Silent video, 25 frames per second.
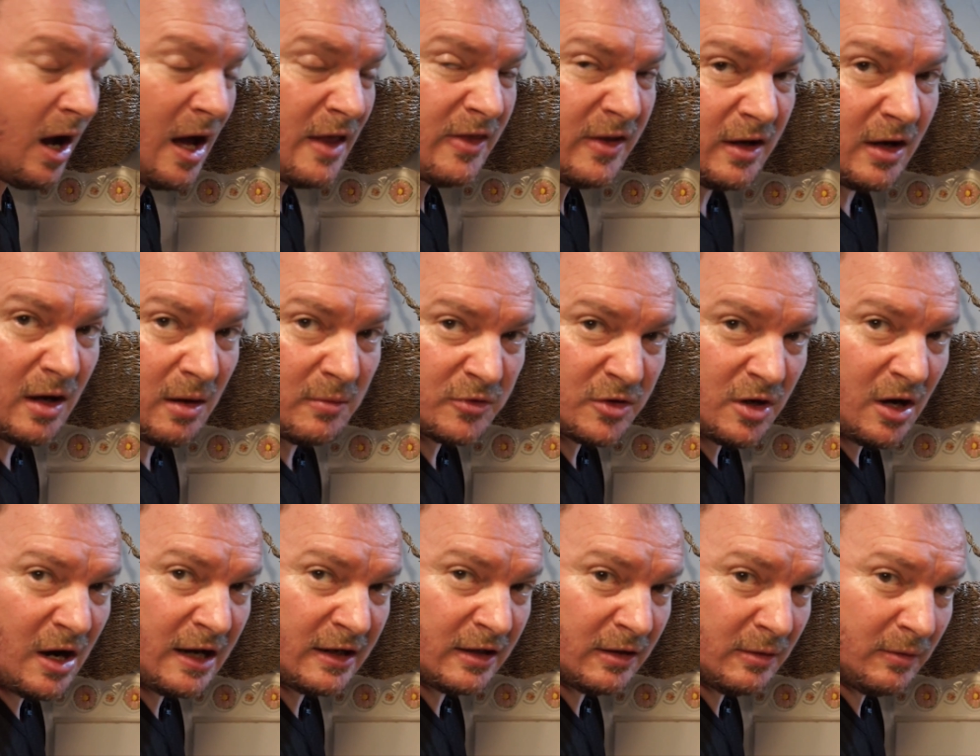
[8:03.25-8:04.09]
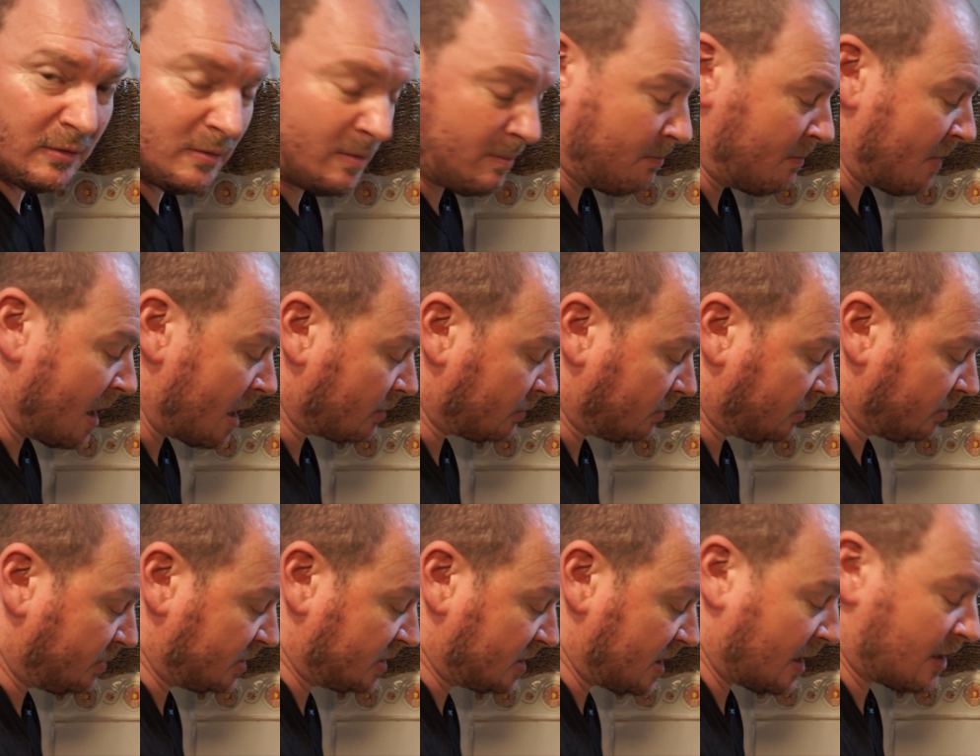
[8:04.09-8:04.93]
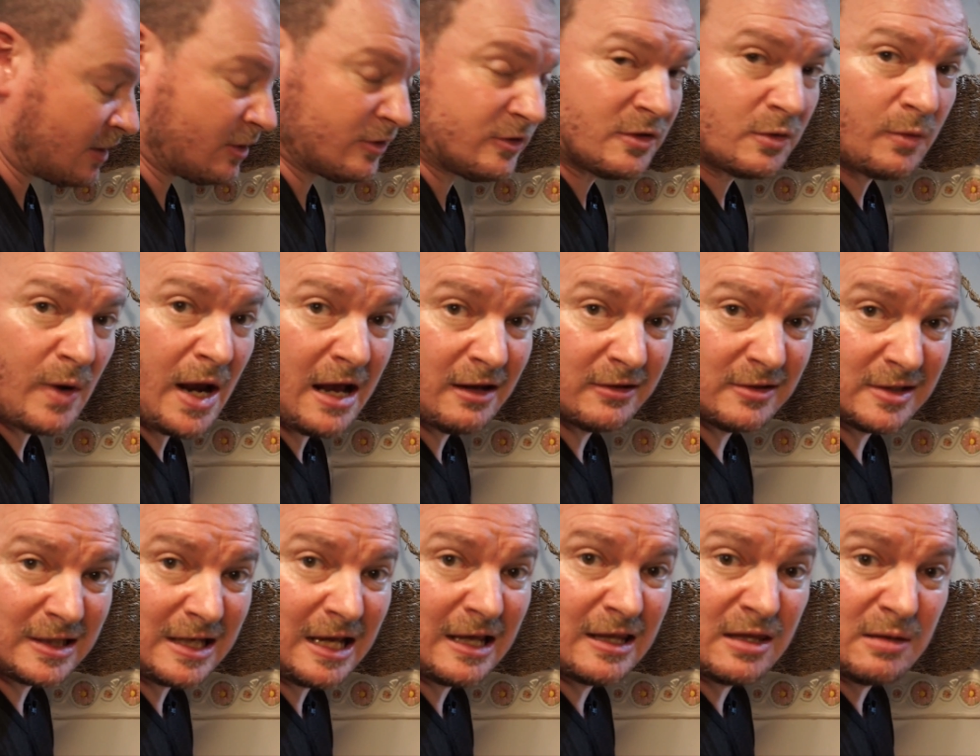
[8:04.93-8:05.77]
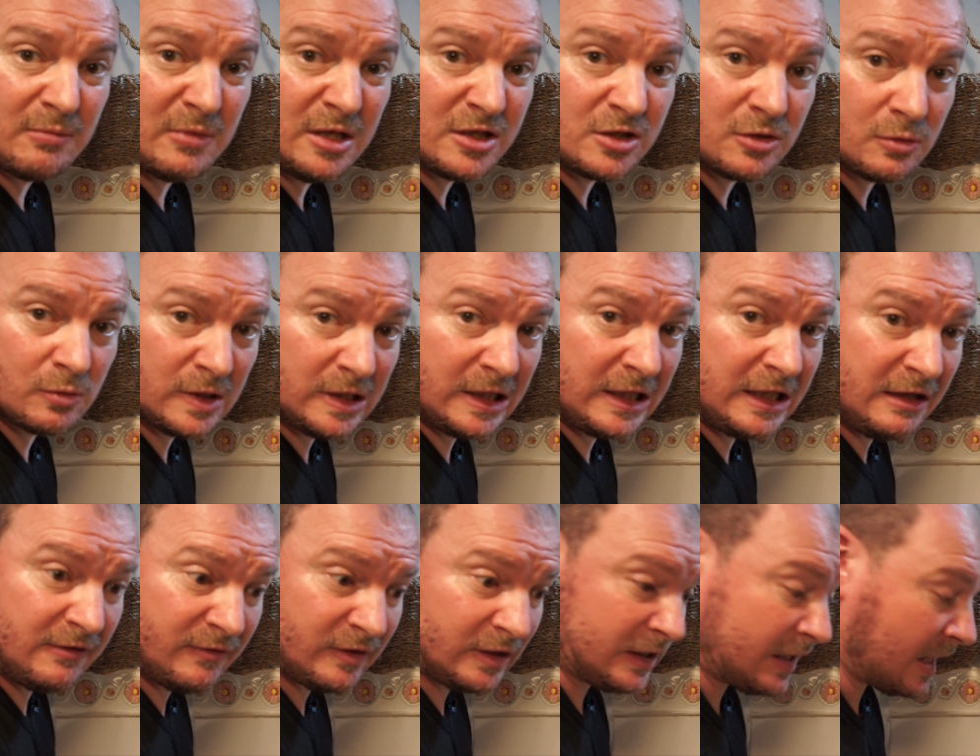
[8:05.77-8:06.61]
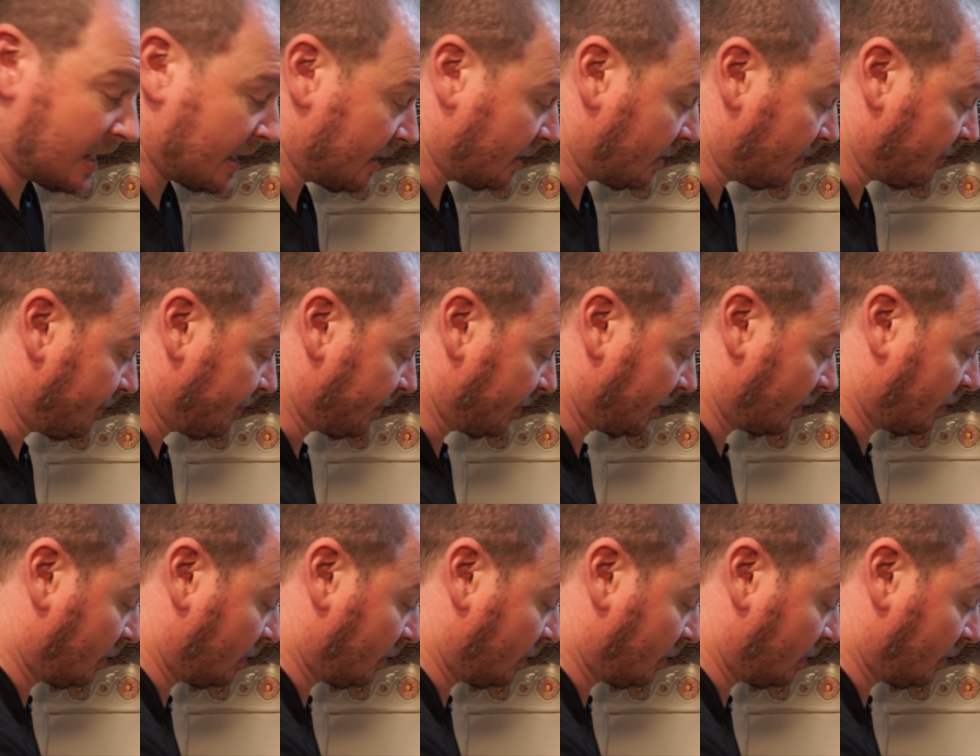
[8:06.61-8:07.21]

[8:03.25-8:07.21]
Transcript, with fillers: I think I'm trying to muddle the potatoes around to get them into an even layer.